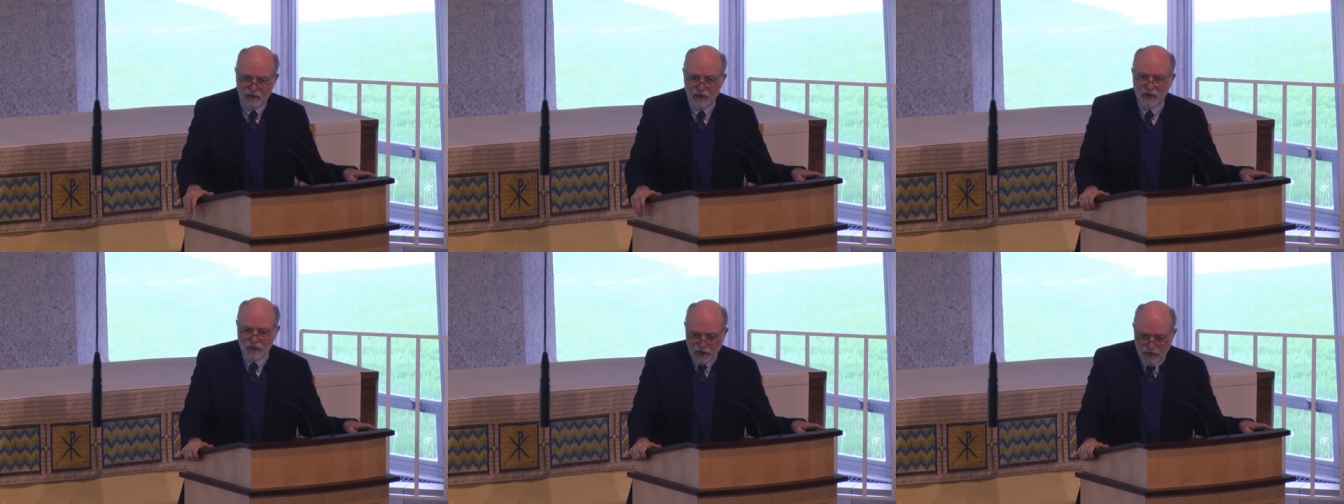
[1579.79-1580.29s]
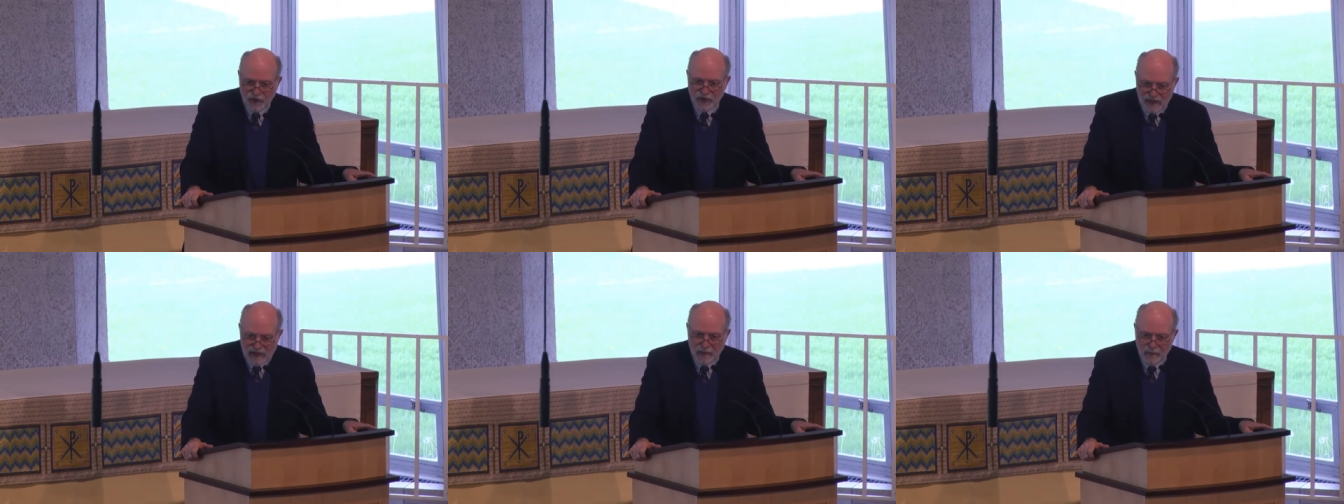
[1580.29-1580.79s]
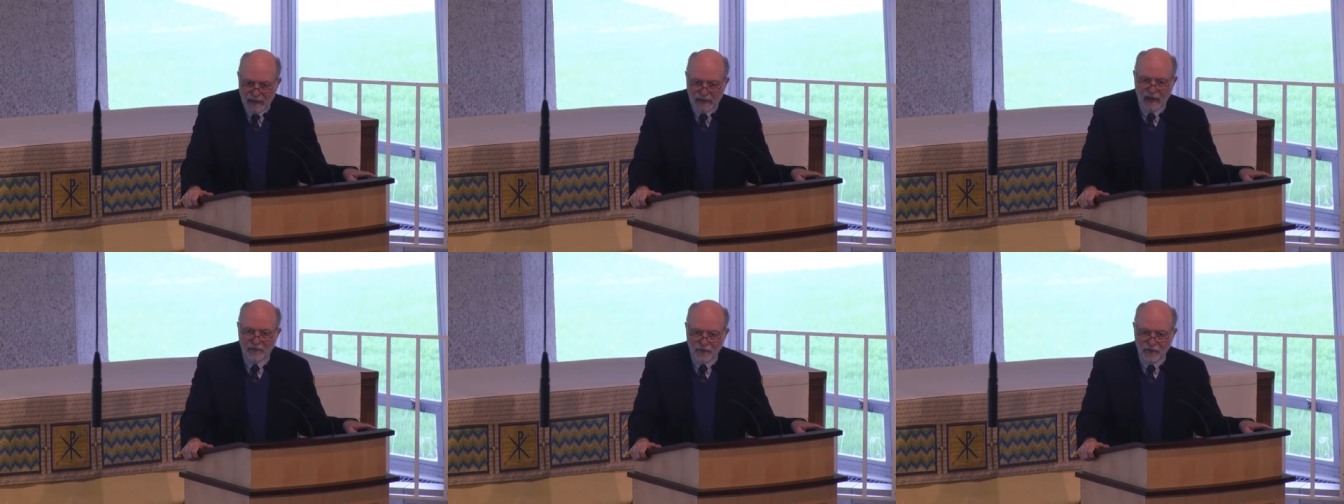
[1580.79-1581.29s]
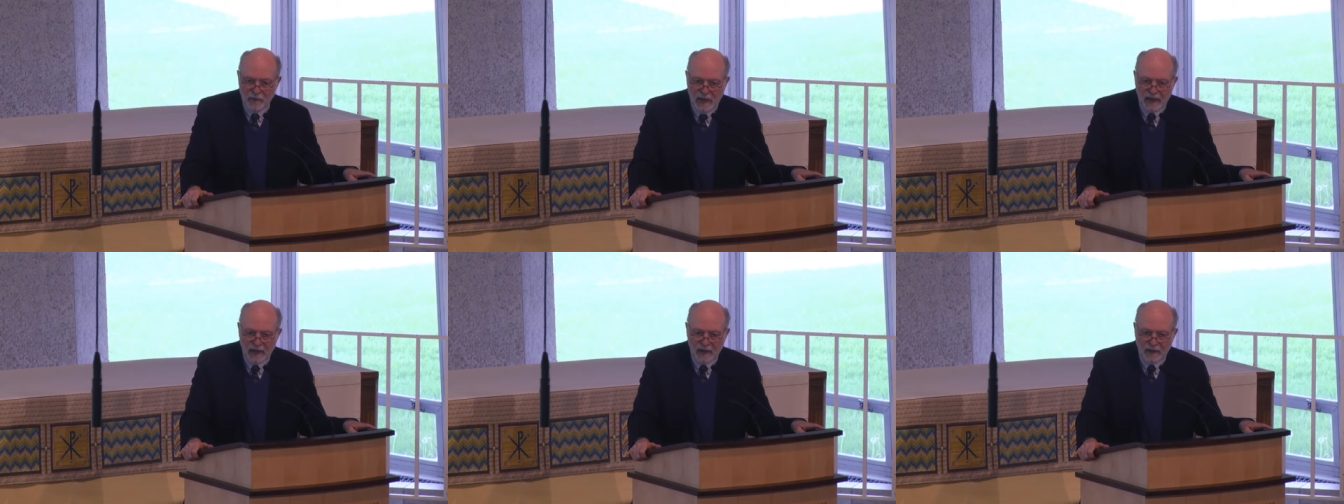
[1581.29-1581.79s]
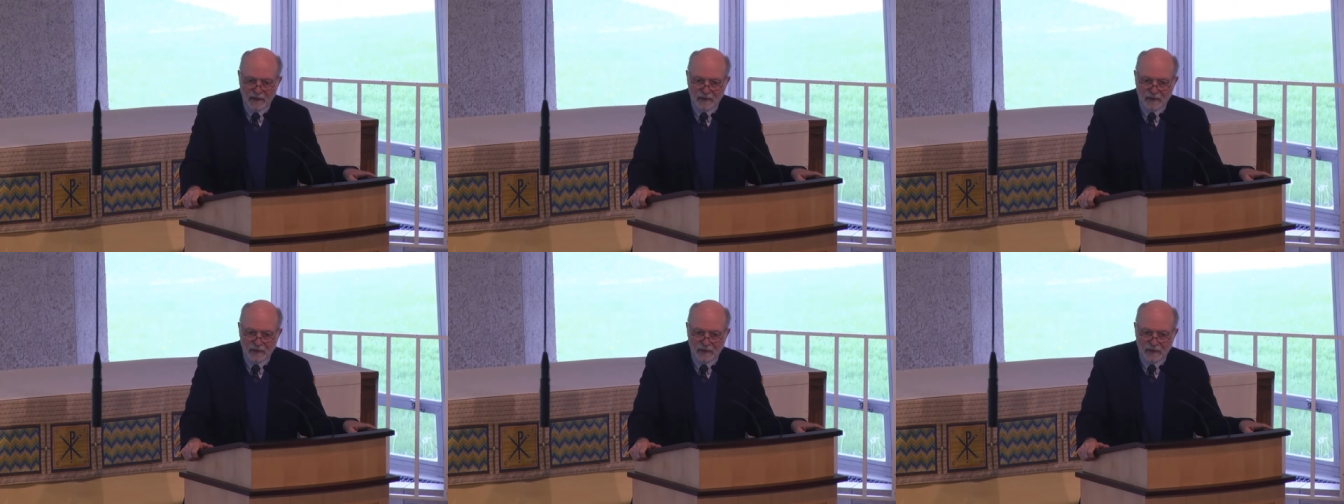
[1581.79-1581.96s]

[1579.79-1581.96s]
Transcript: Just, just think about that for a minute.